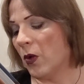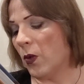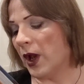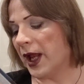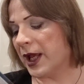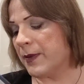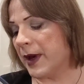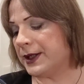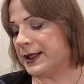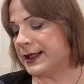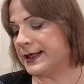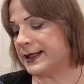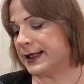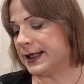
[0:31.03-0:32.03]
What I like about
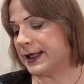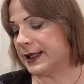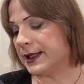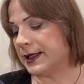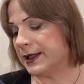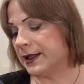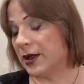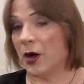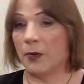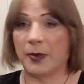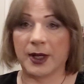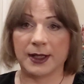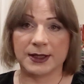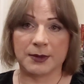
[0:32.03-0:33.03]
DC
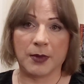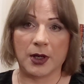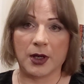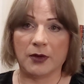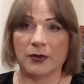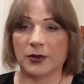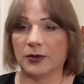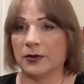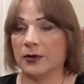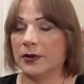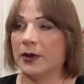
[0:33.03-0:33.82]
compared to Marvel,